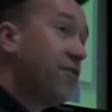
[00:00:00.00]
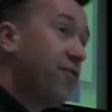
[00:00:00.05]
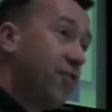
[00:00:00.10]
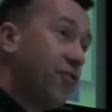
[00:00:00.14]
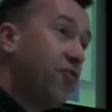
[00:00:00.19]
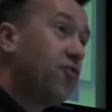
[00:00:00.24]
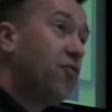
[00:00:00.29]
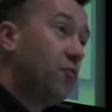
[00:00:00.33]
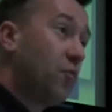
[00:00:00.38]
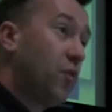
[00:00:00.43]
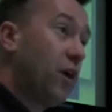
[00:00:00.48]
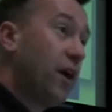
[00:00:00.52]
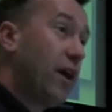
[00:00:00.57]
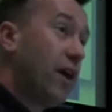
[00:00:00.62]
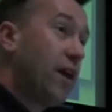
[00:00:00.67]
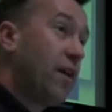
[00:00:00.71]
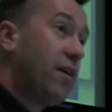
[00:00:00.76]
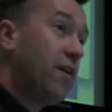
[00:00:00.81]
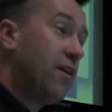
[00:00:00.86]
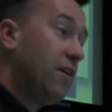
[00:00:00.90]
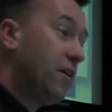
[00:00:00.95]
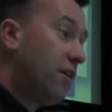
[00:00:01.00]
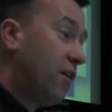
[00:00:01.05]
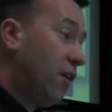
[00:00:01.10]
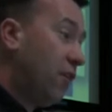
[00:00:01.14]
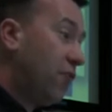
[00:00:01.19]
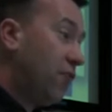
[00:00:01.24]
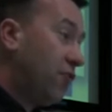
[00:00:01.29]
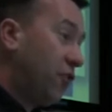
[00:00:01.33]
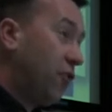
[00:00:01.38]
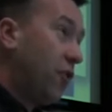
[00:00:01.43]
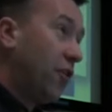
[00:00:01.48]
efficient way
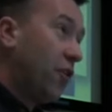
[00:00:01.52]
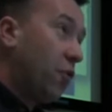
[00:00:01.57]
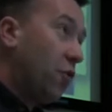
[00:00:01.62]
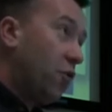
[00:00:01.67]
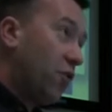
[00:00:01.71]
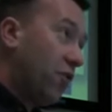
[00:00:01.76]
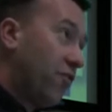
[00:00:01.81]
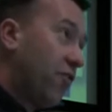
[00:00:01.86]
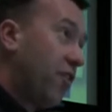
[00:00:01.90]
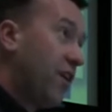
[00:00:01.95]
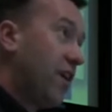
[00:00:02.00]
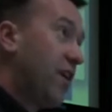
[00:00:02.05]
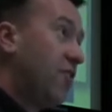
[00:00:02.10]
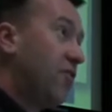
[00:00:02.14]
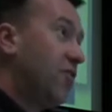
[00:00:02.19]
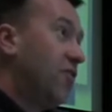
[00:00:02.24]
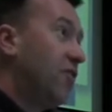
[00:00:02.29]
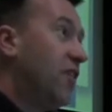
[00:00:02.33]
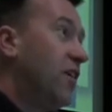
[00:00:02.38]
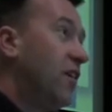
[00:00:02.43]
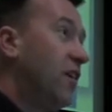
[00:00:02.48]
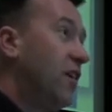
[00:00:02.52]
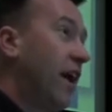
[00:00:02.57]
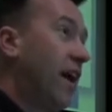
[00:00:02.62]
of doing all of these